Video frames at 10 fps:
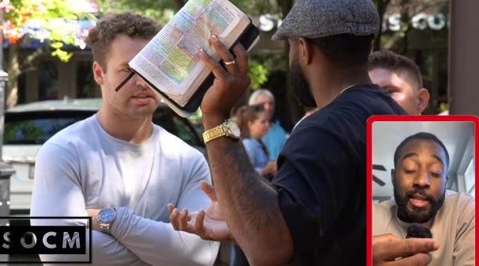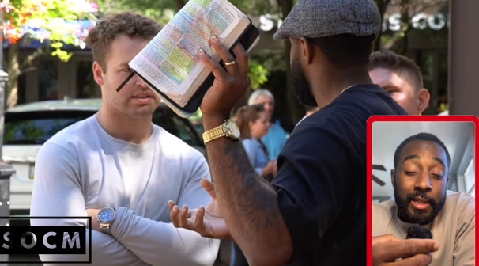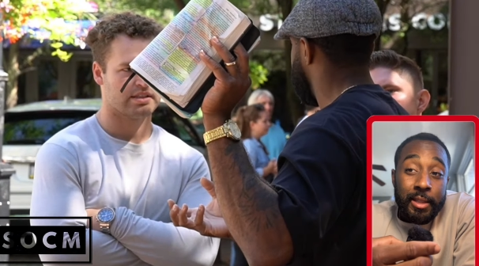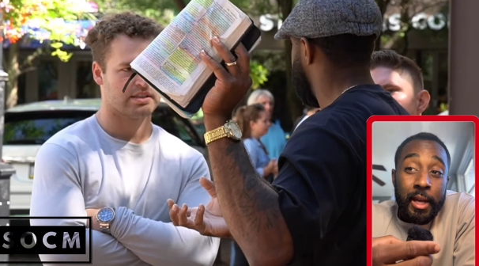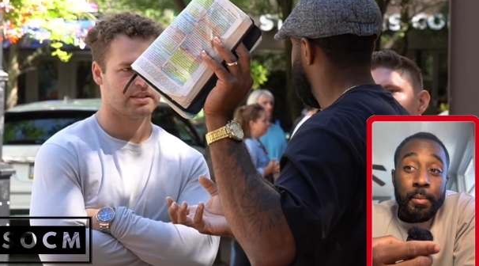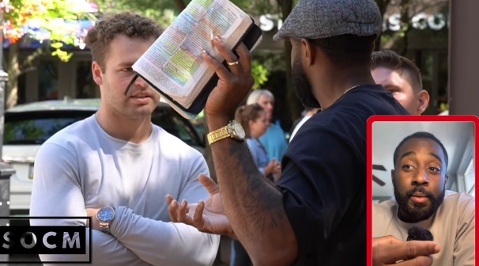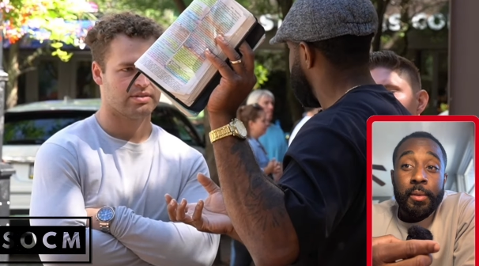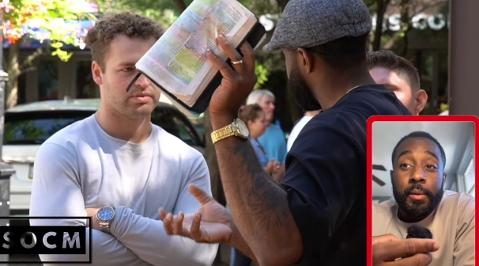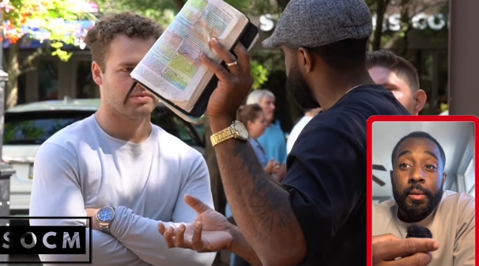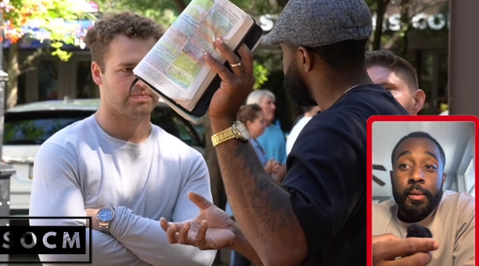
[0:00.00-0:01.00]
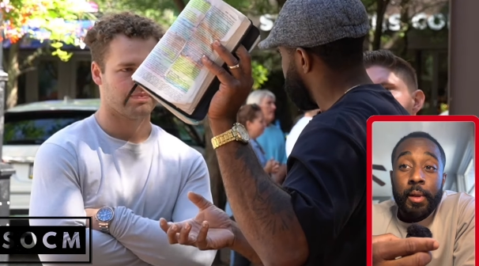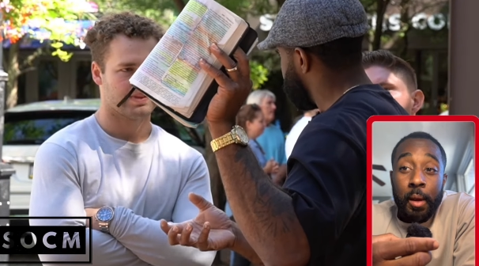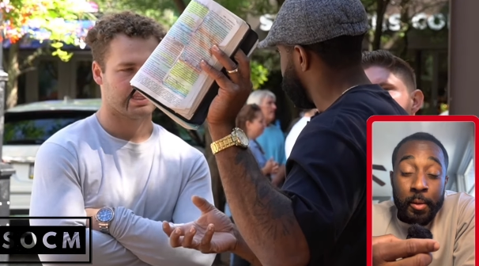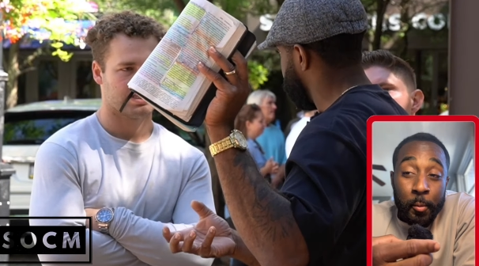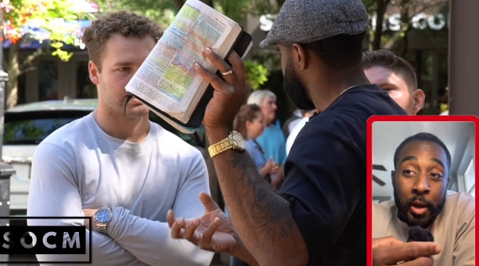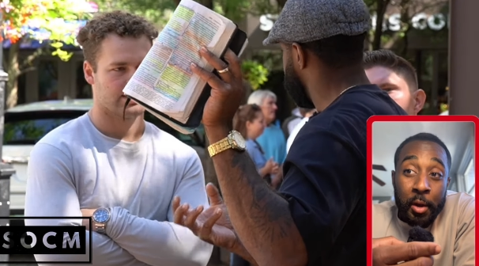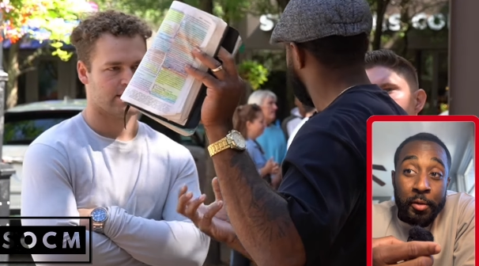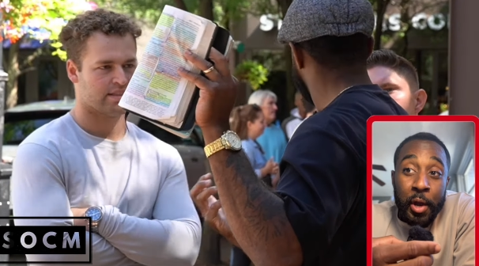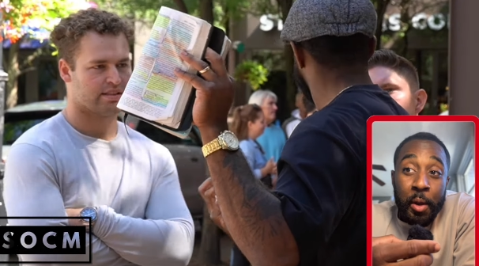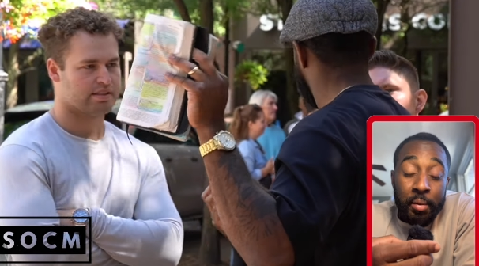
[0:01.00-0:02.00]
Speaker 1: a disciple of the
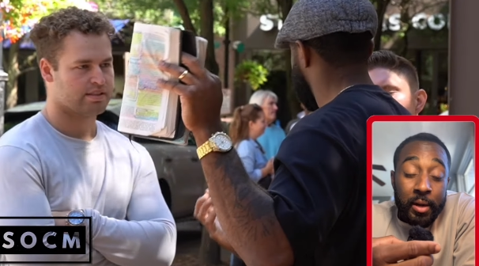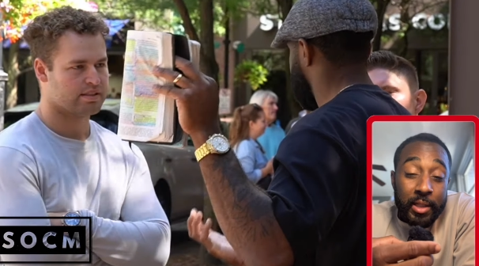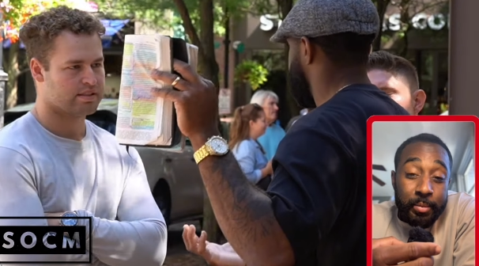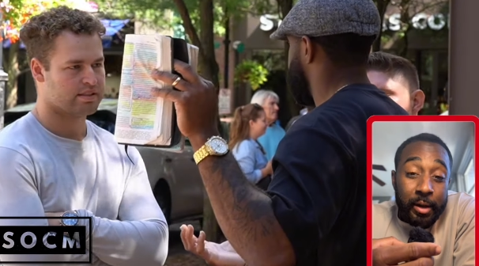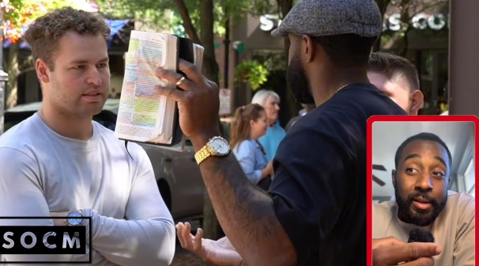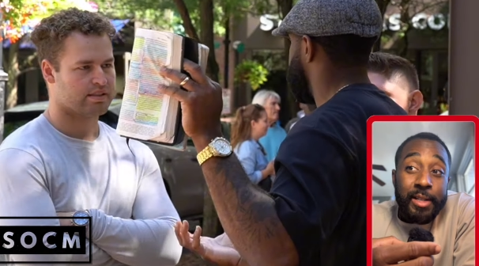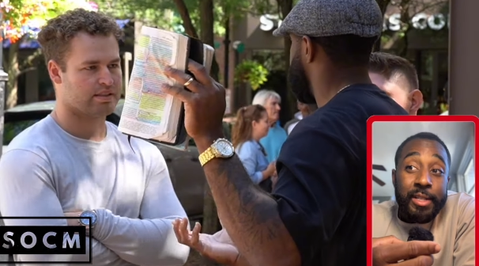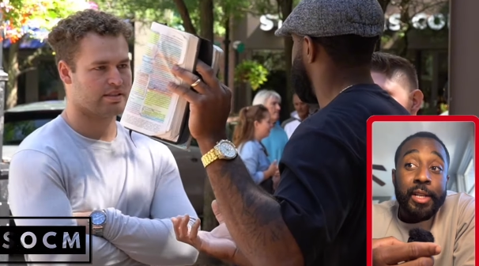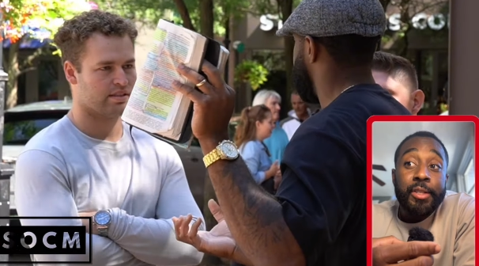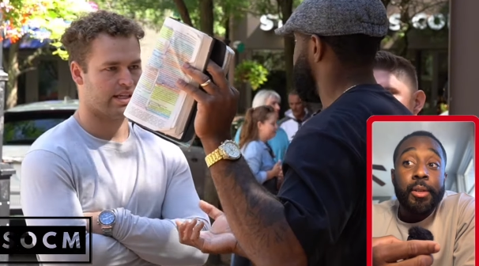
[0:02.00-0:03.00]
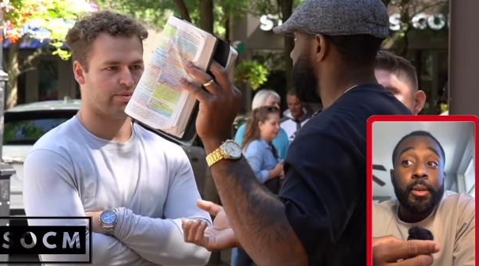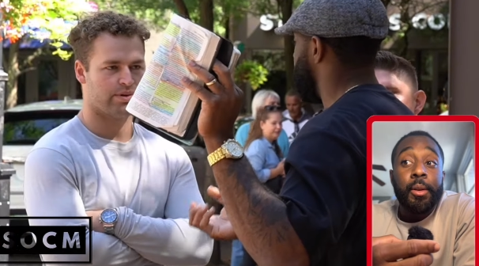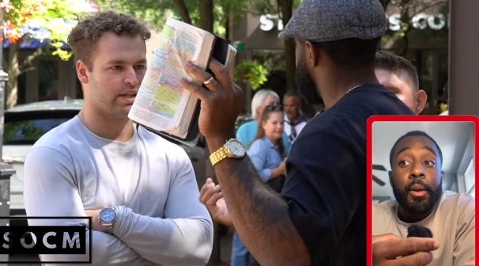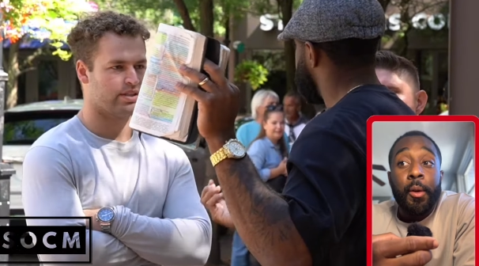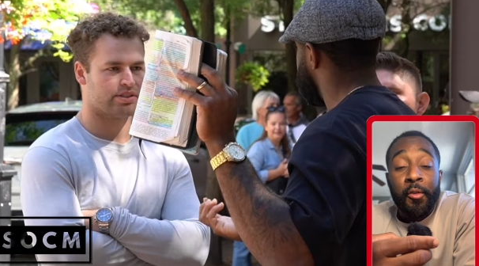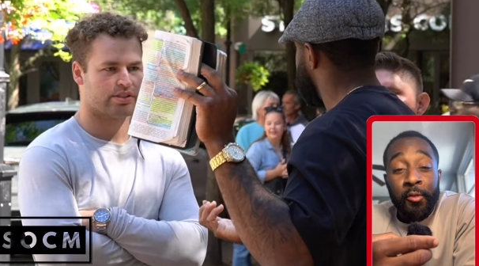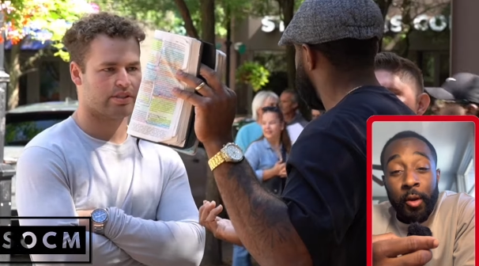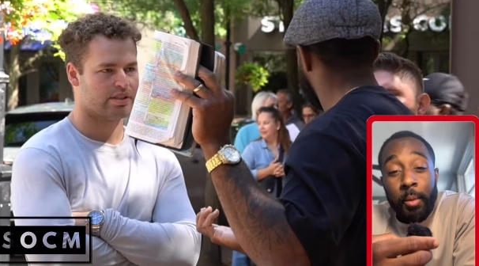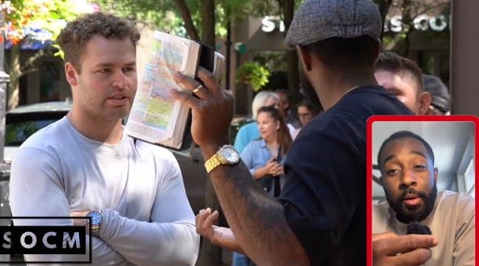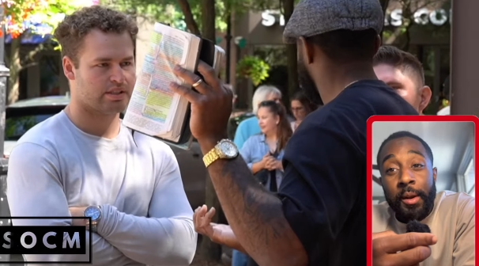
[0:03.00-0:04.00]
well-known prosperity teacher,
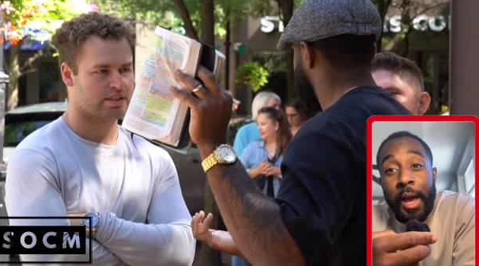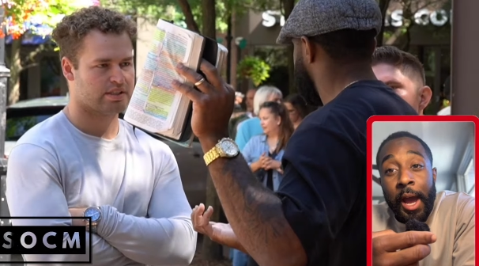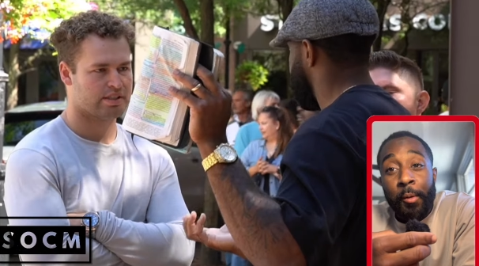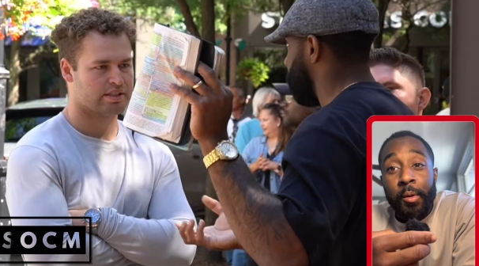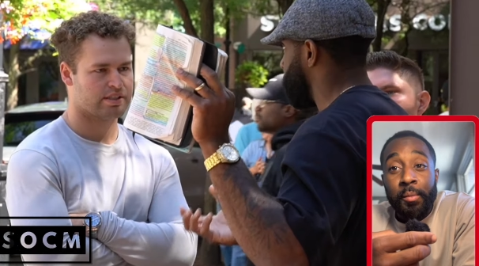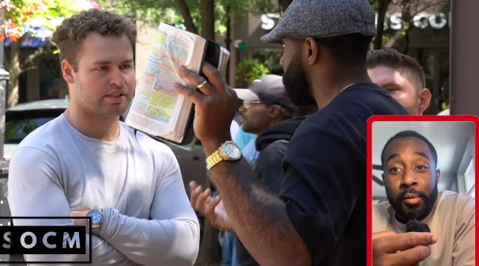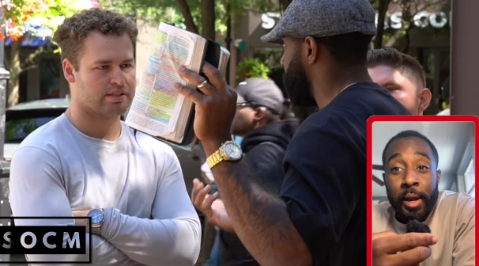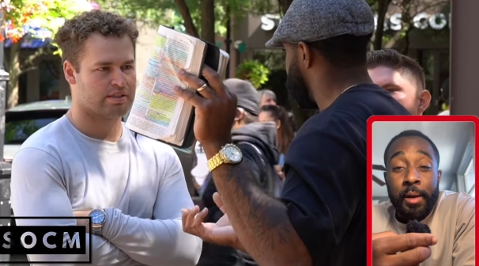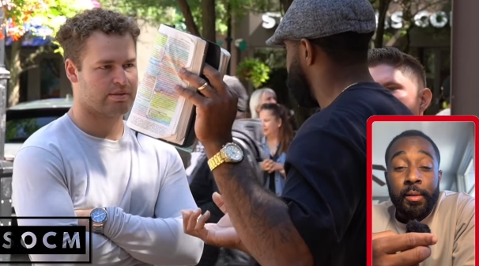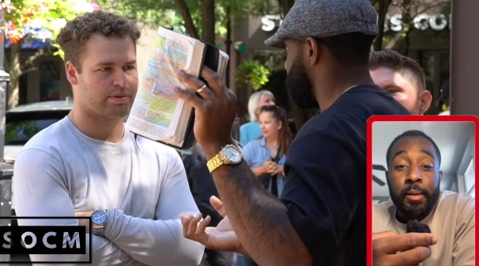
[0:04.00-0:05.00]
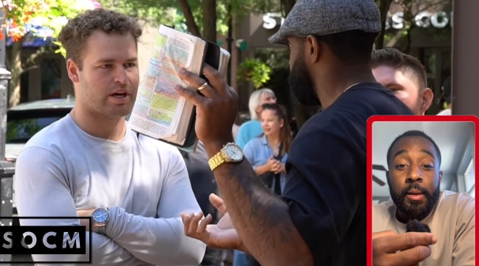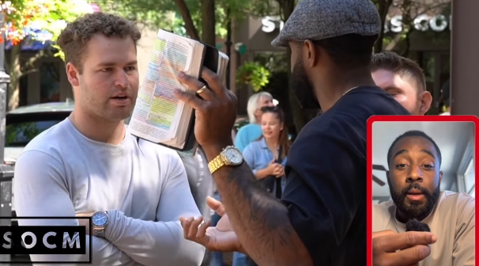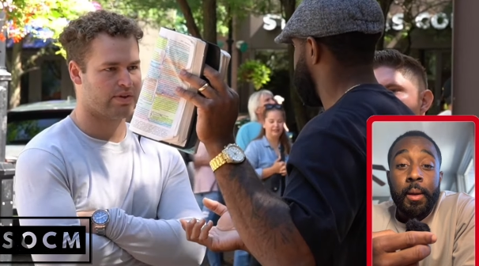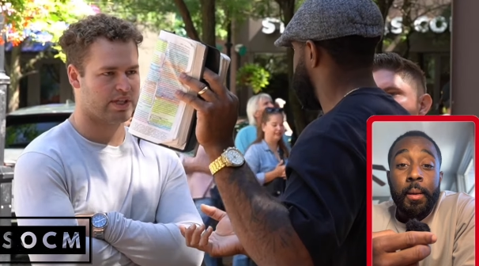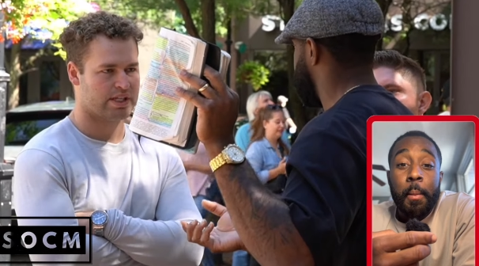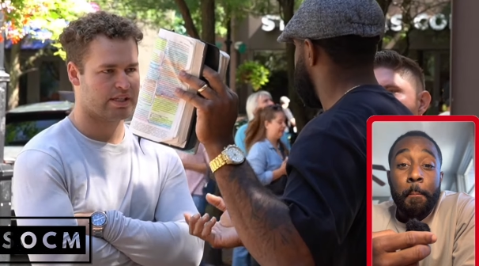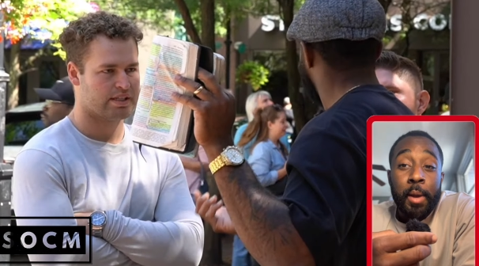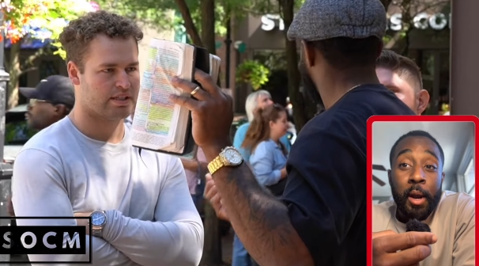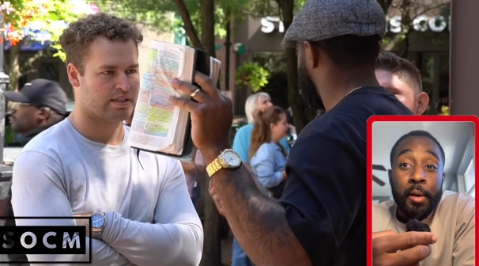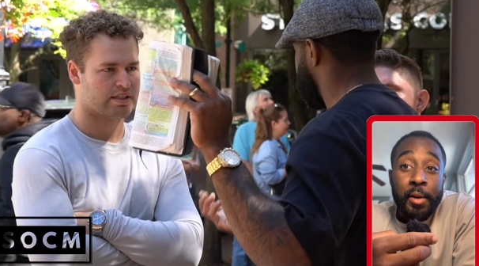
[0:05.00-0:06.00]
Rodney Howard Browne,
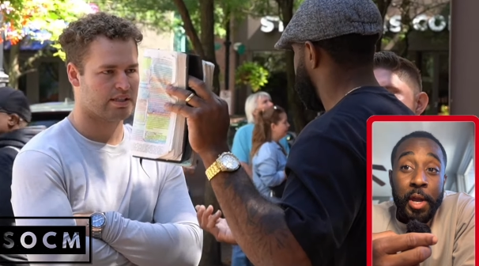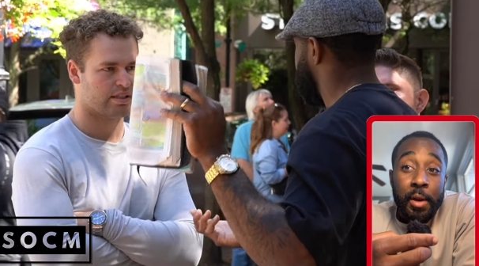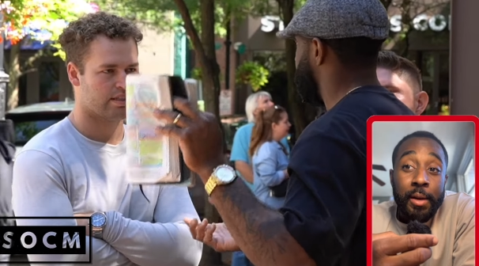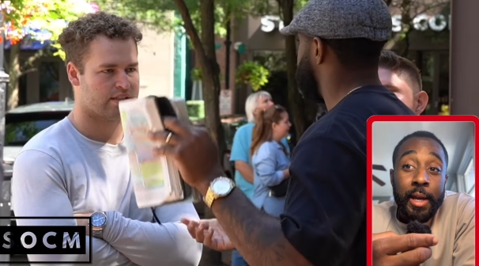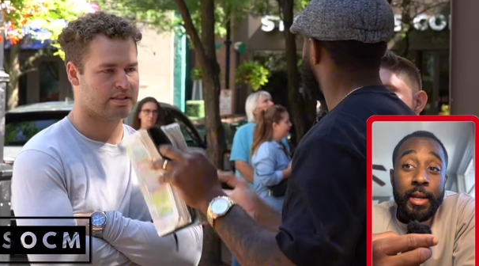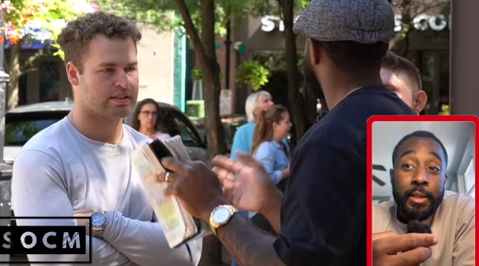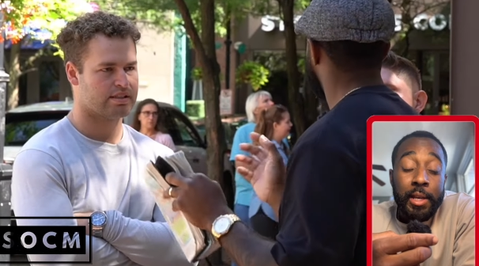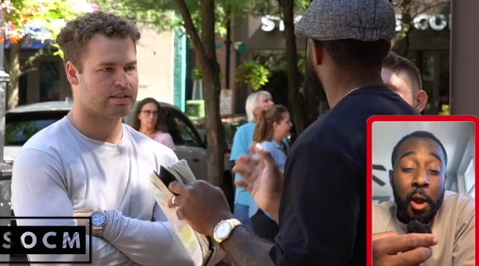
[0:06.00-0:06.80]
better known as the